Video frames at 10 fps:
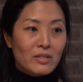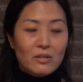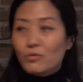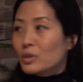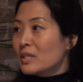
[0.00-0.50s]
And
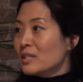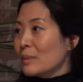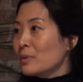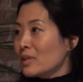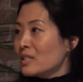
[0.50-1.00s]
this is a really
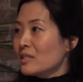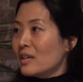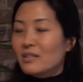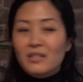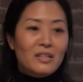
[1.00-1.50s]
simple
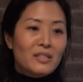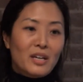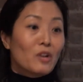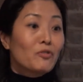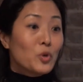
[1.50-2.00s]
exercise. It
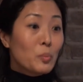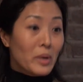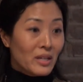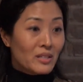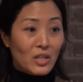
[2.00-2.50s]
takes like a
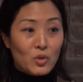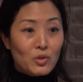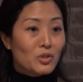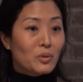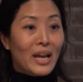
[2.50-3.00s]
few minutes that
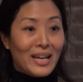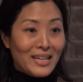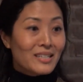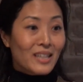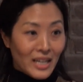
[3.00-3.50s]
you can do in
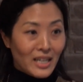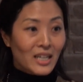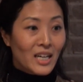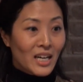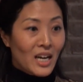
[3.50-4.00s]
any
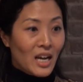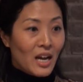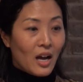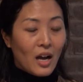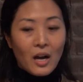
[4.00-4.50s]
setting.
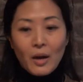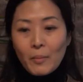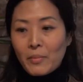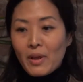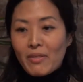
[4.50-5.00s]

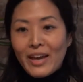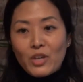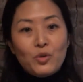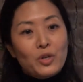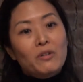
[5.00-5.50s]

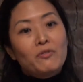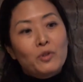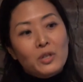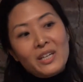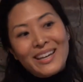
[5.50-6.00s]
That you can
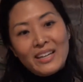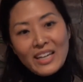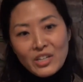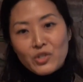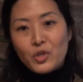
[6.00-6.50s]
fully
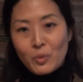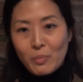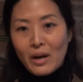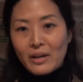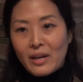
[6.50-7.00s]
get into
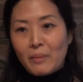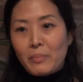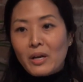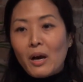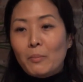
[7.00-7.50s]
your body
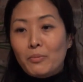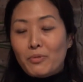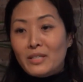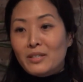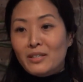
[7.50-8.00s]
and become
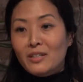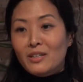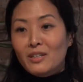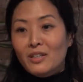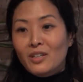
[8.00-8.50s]

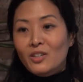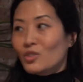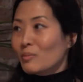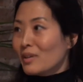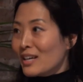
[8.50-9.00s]
present.
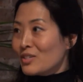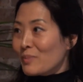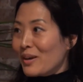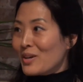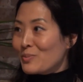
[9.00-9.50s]
So I'm going to
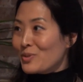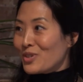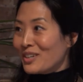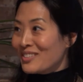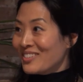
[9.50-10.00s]
ask my
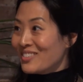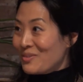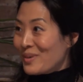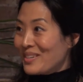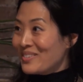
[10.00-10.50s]
husband, John, do you
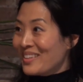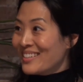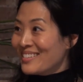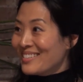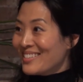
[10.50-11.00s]
mind doing
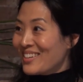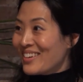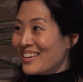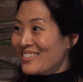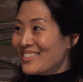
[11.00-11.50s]
that? Is that
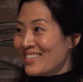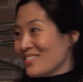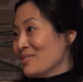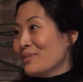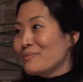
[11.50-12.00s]
everybody exercise?